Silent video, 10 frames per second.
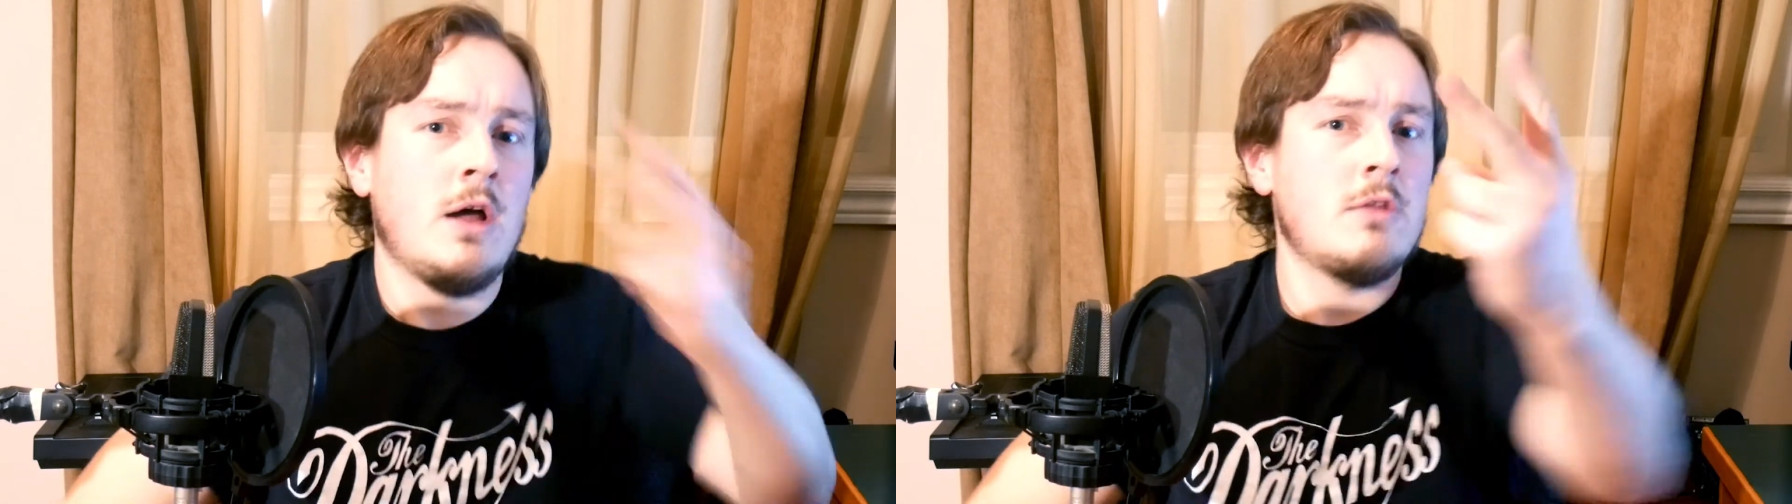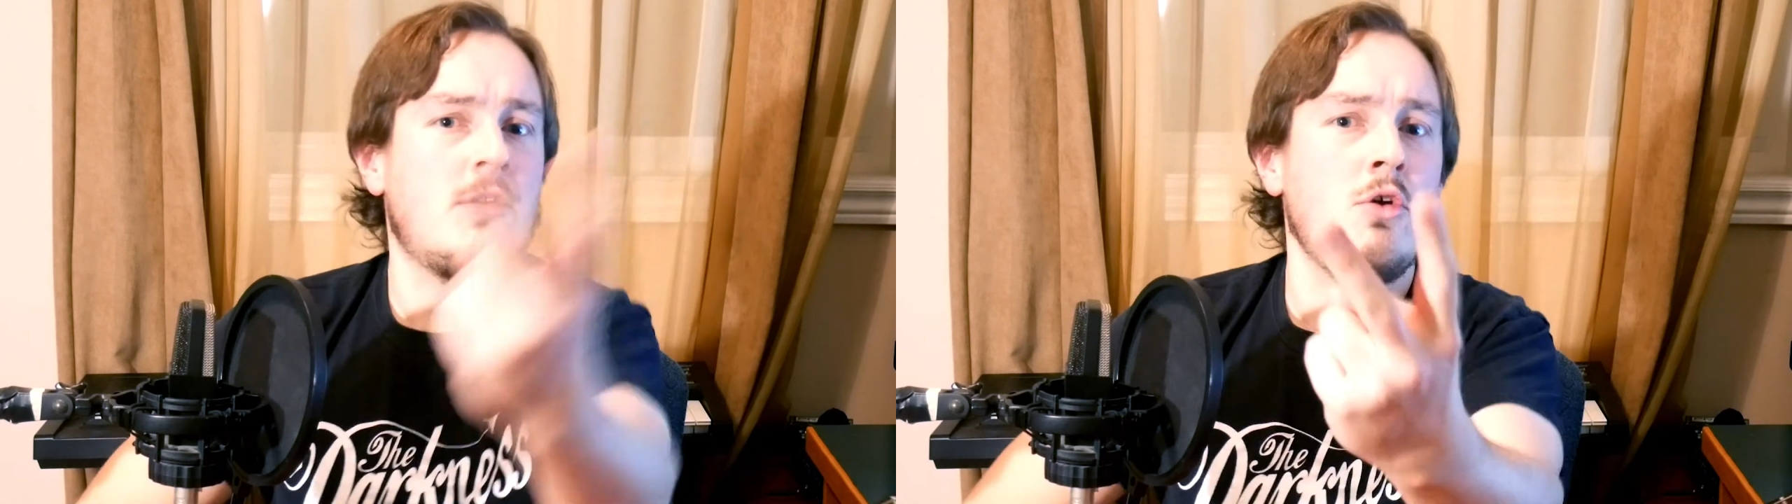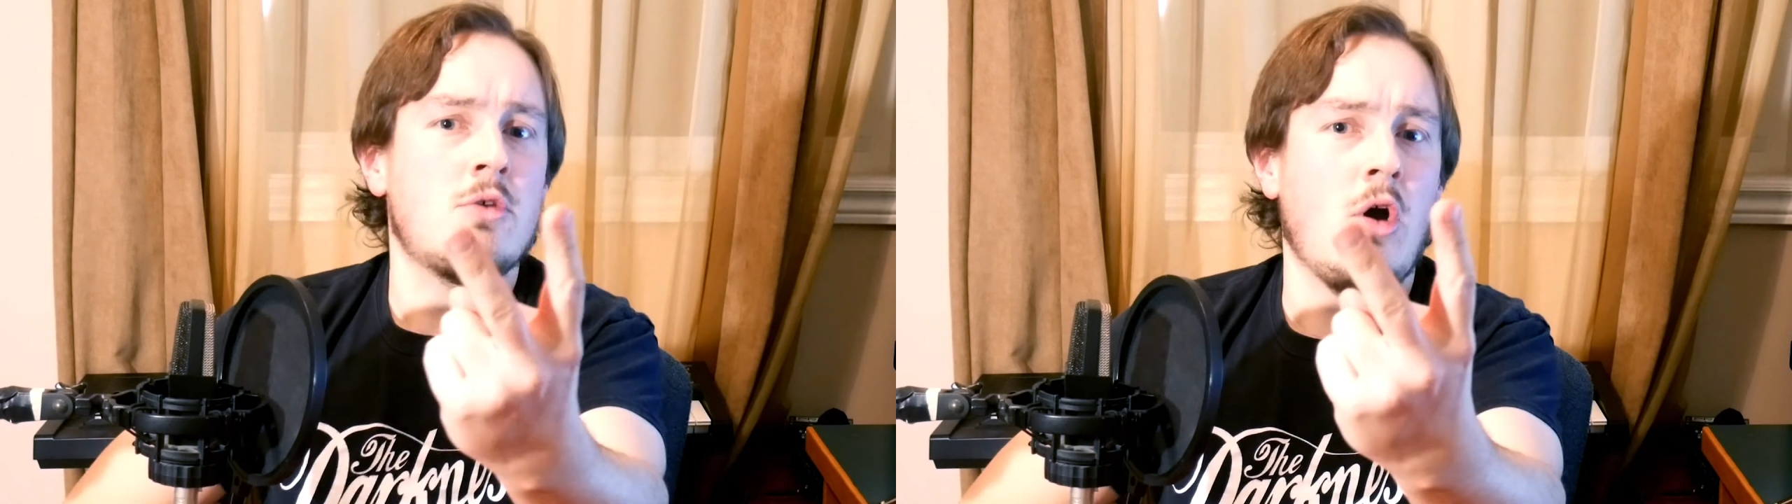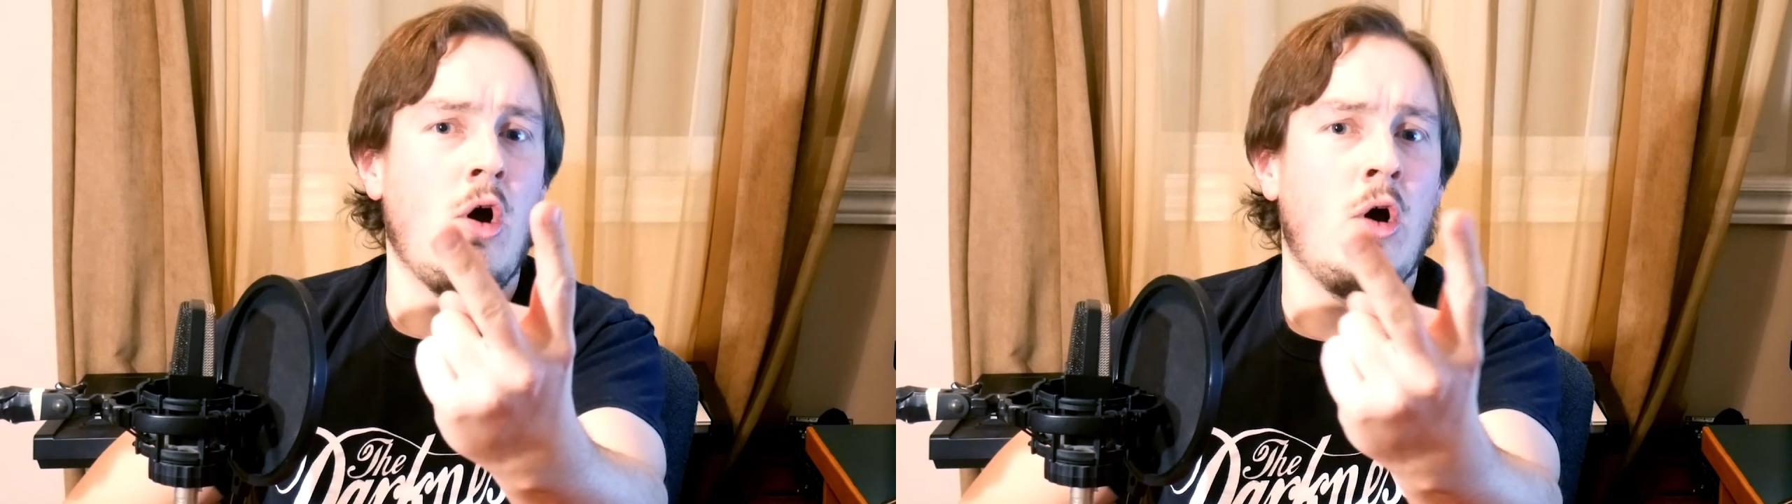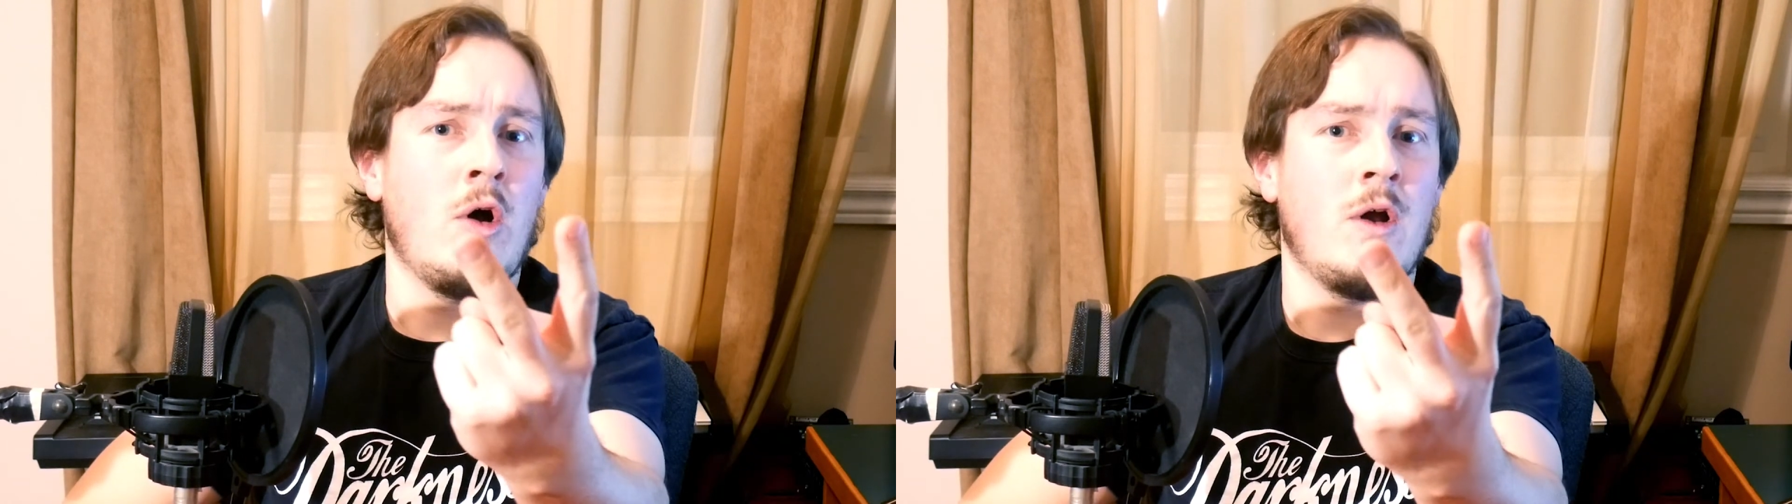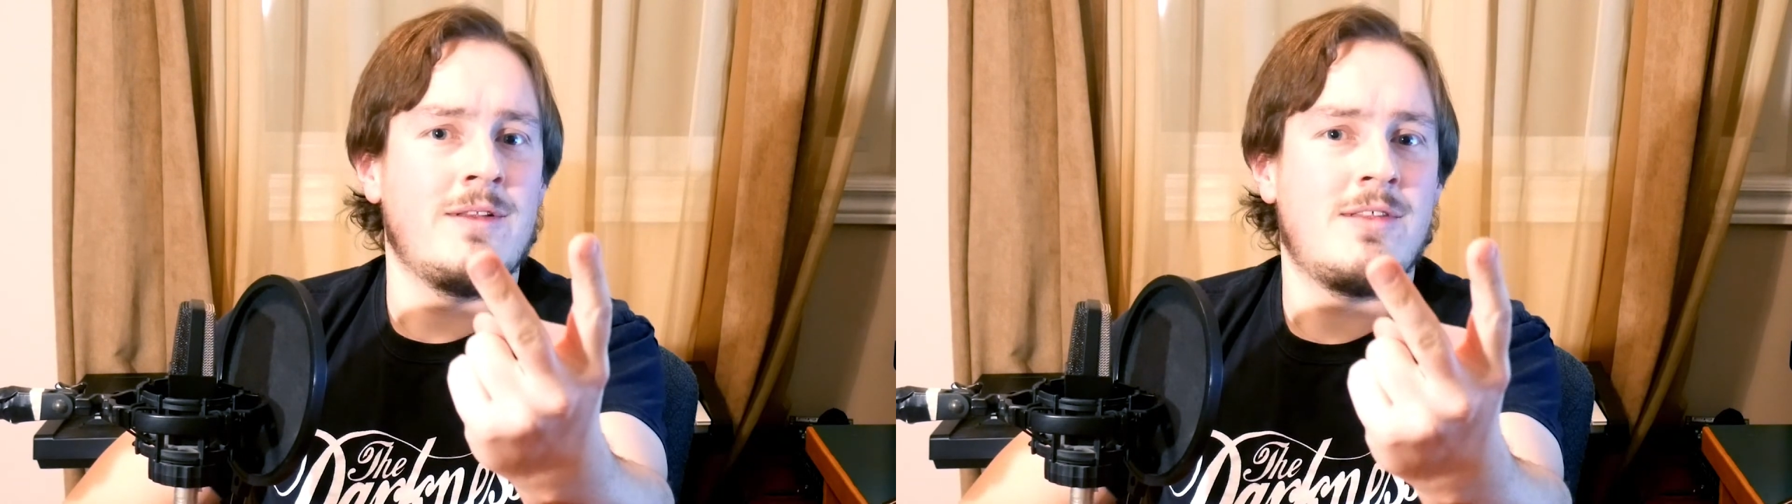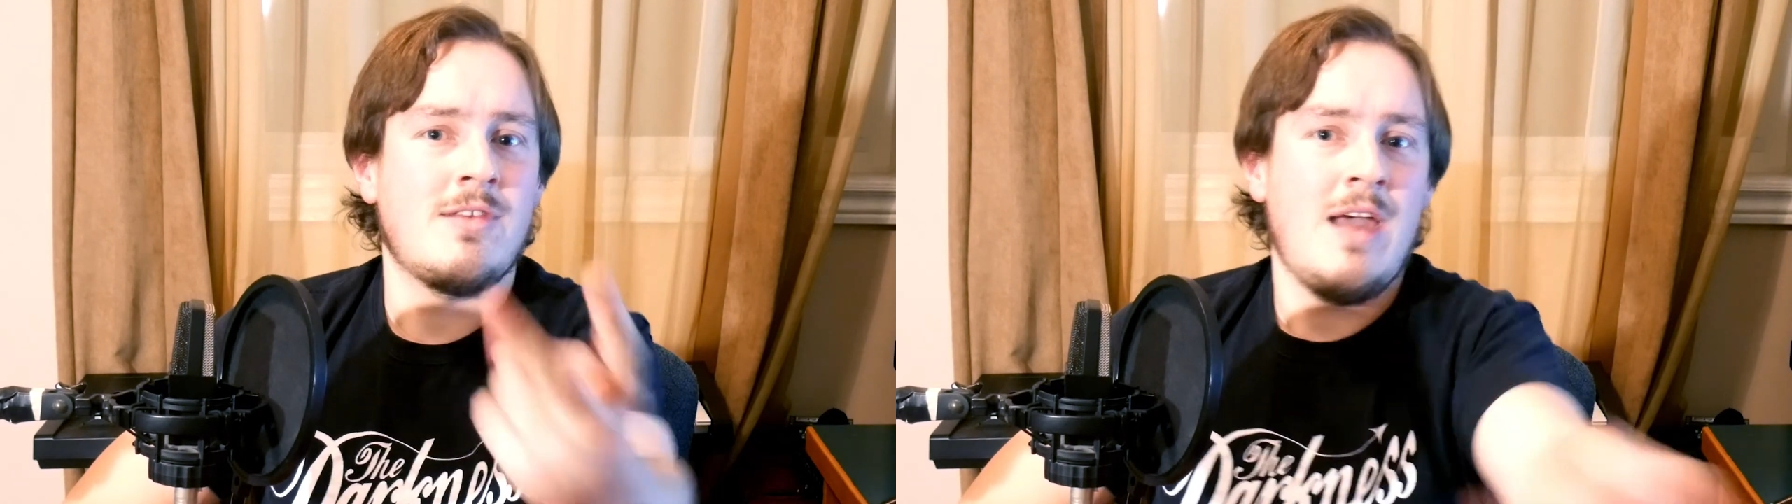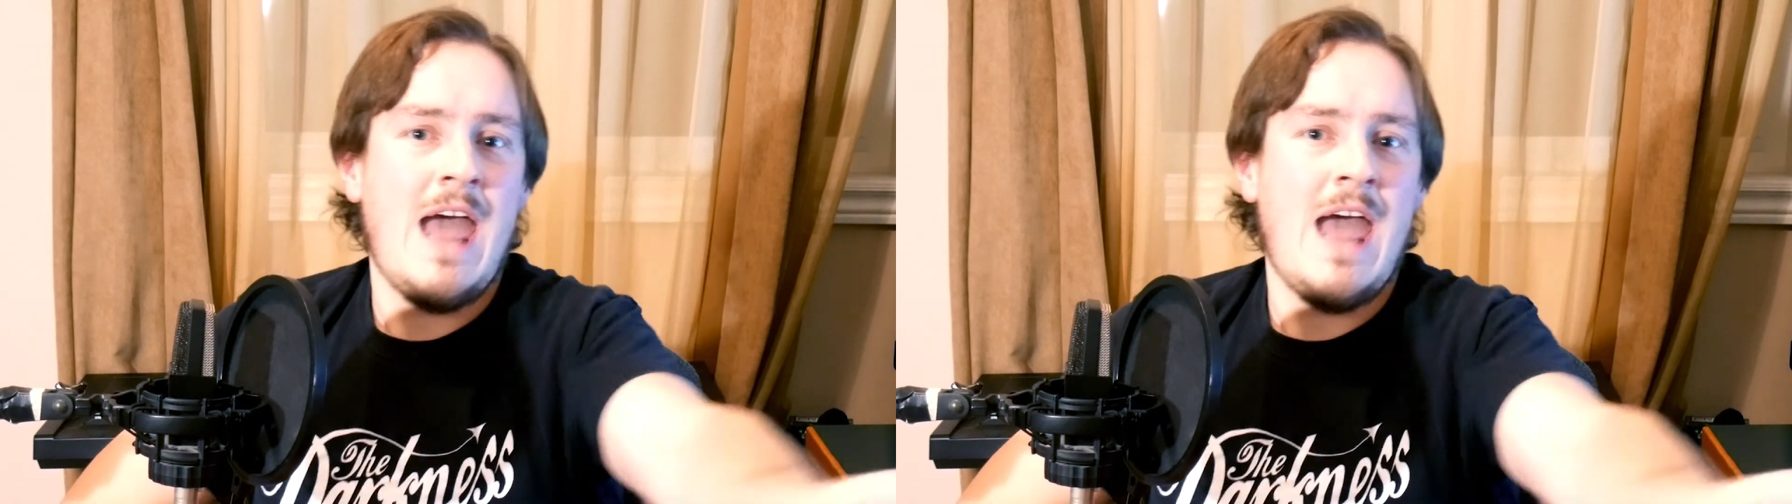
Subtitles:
2 chords